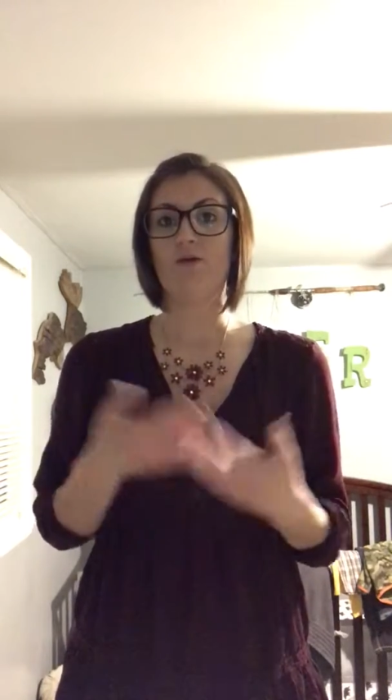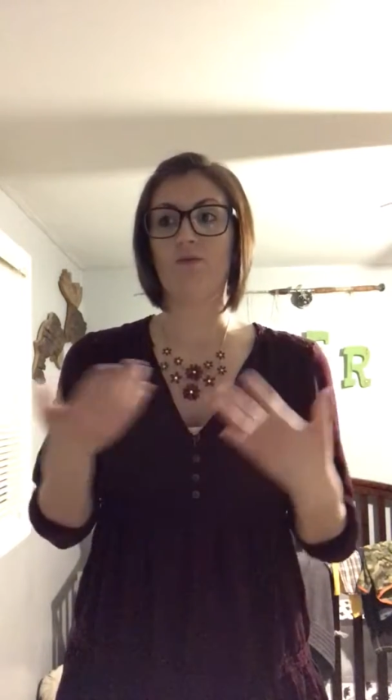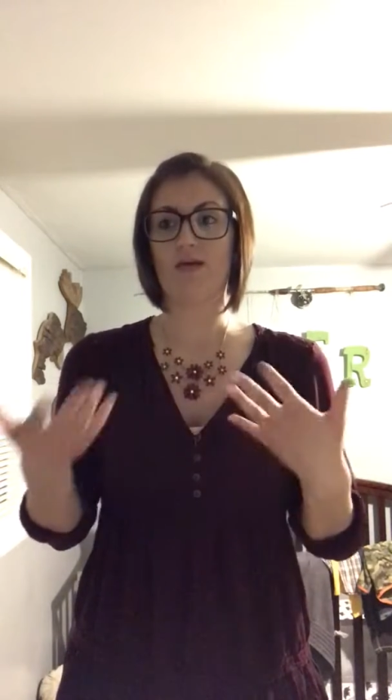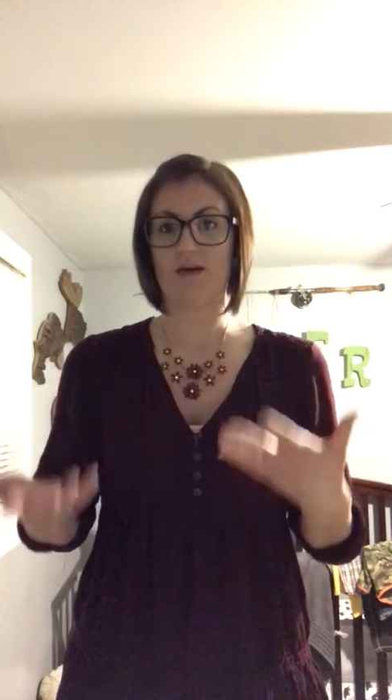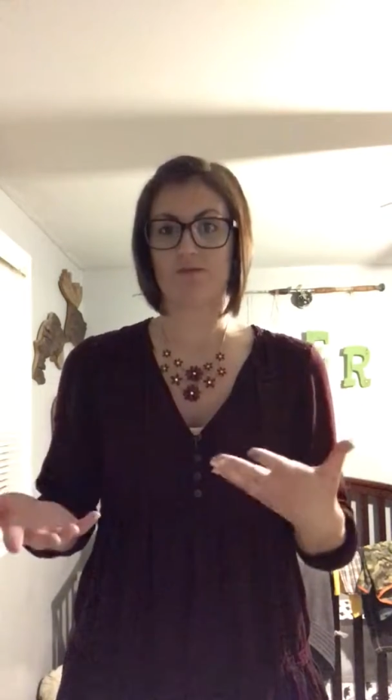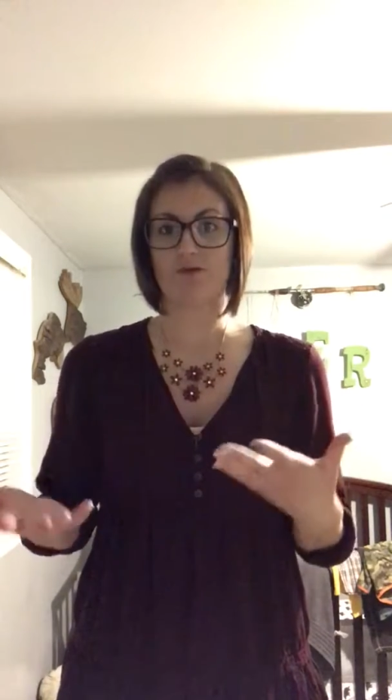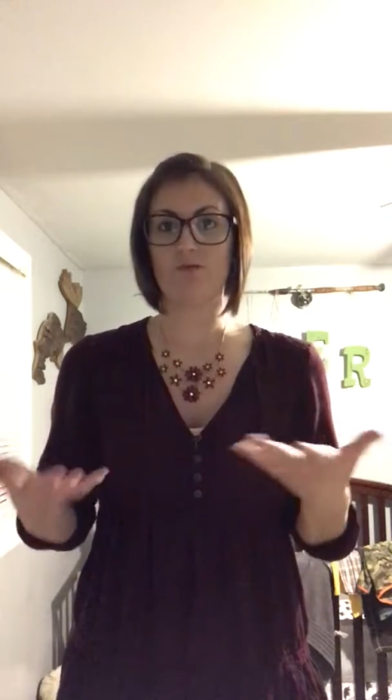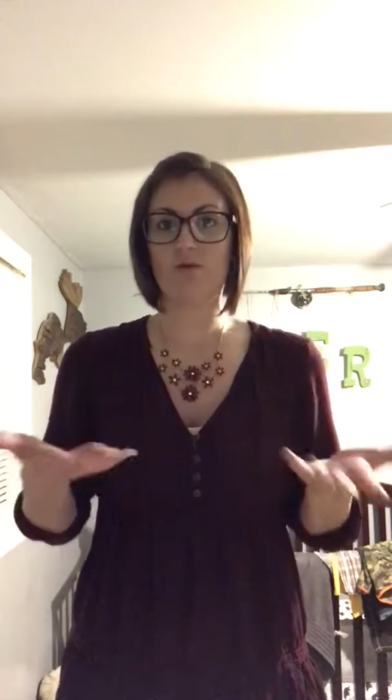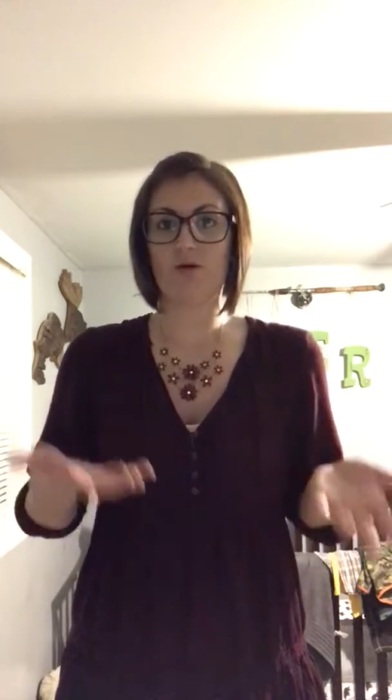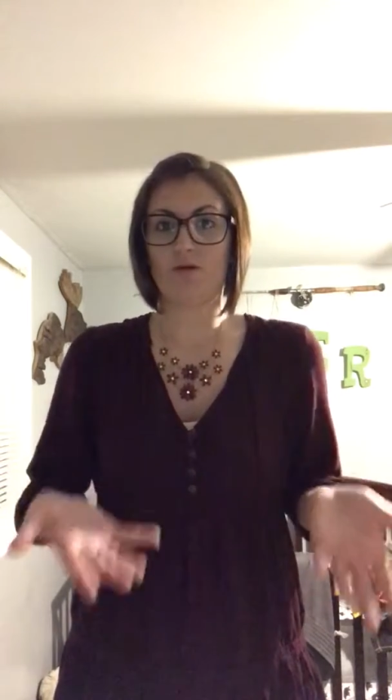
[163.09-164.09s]
we capture
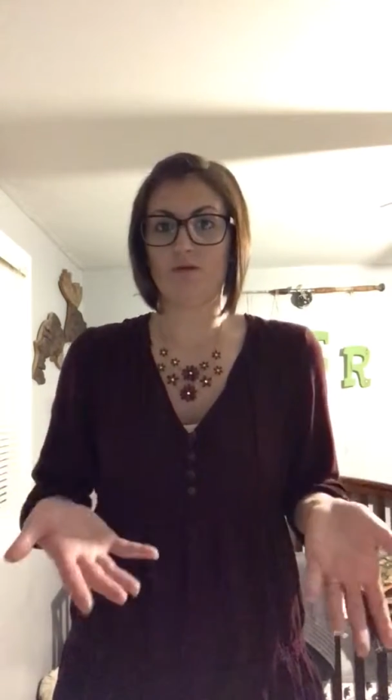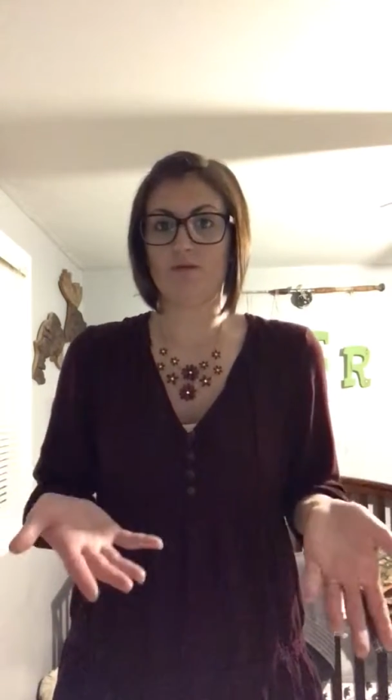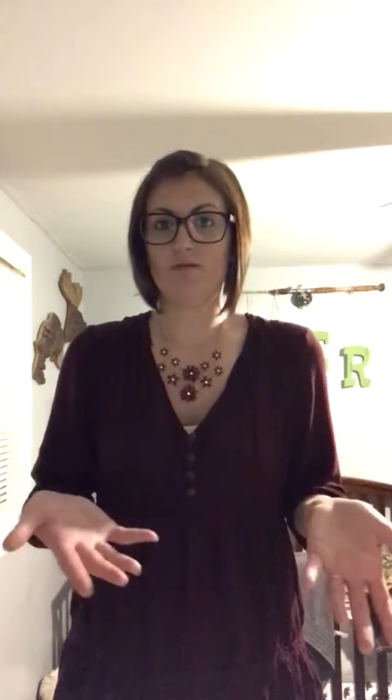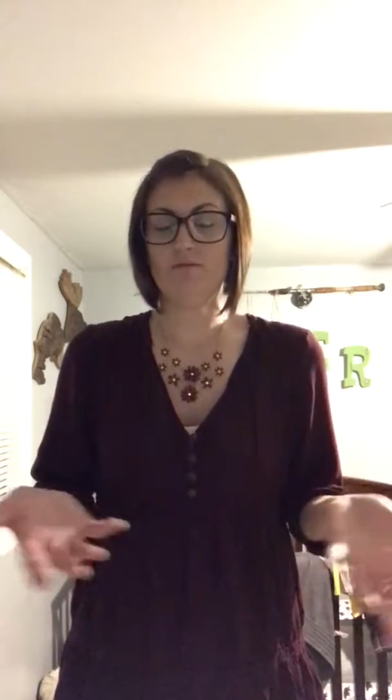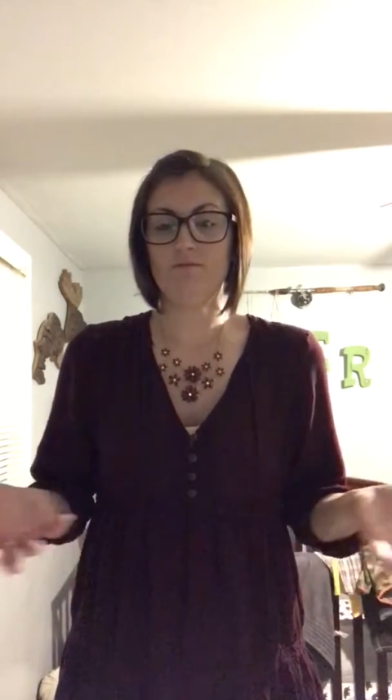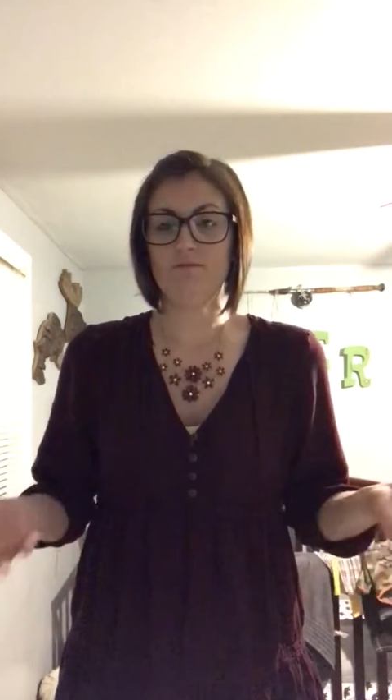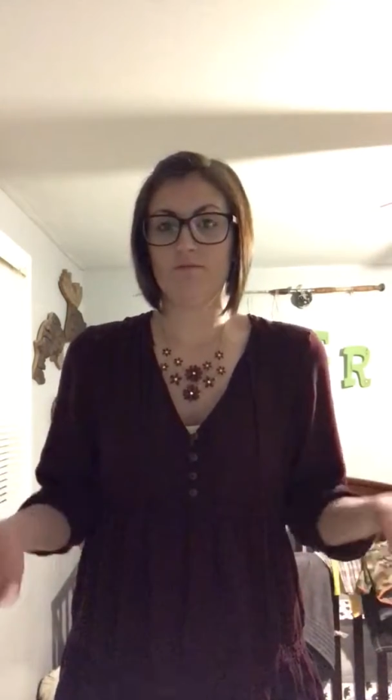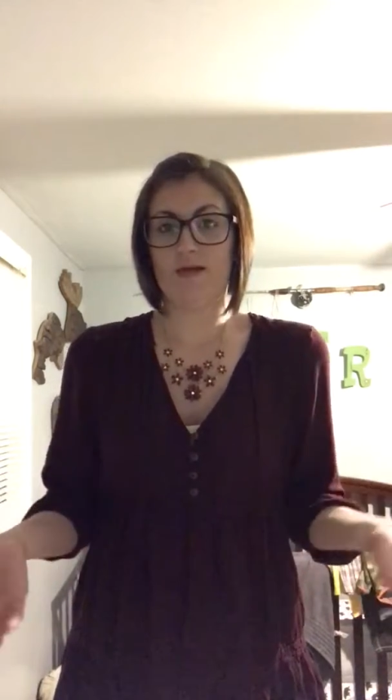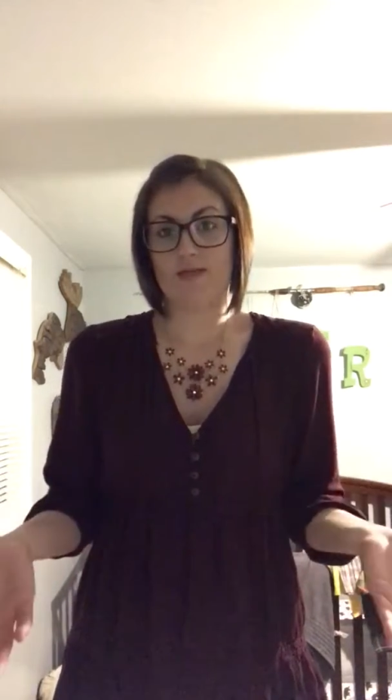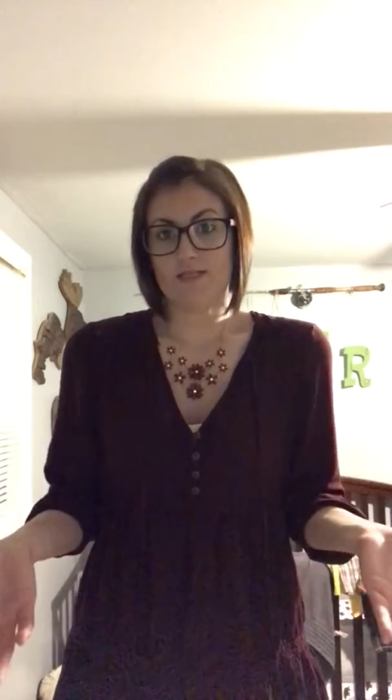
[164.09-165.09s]
them, we hold them,
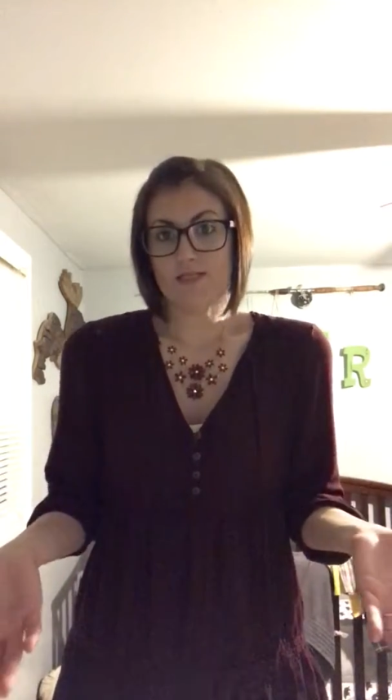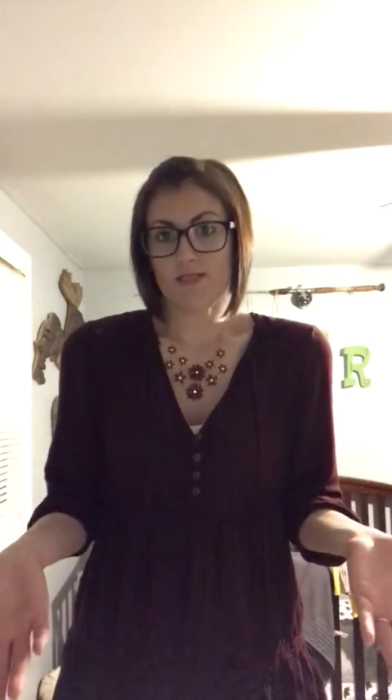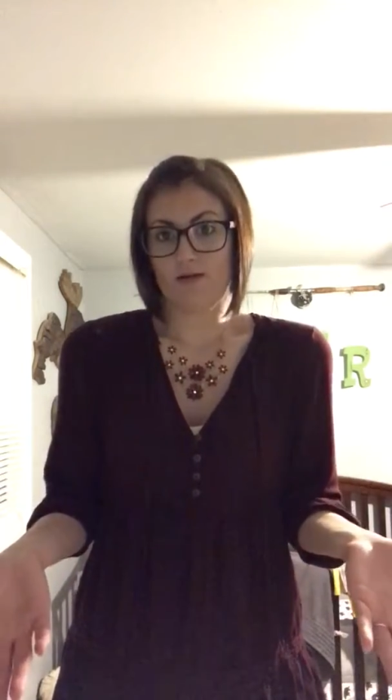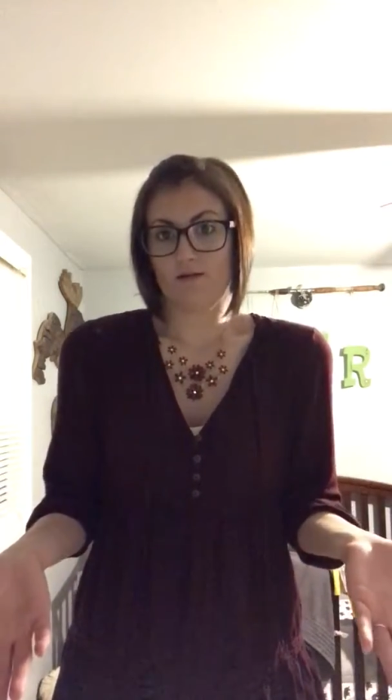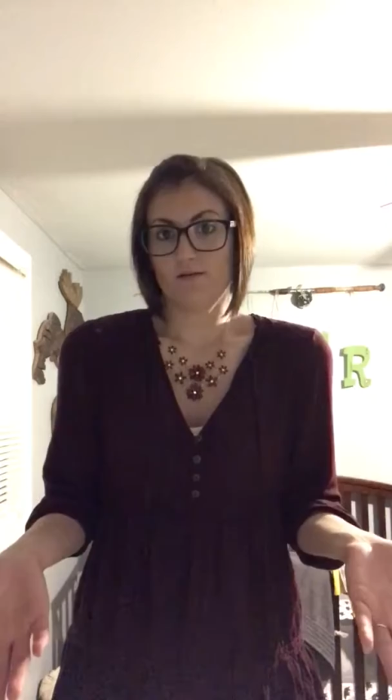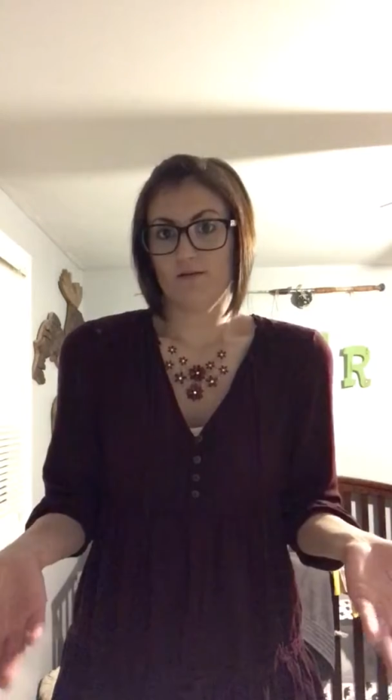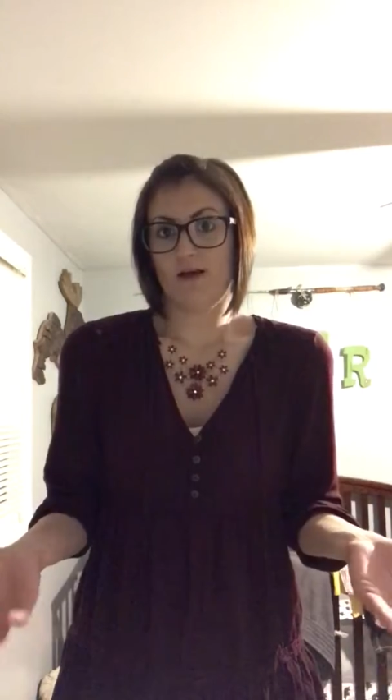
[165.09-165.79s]
and they sit there.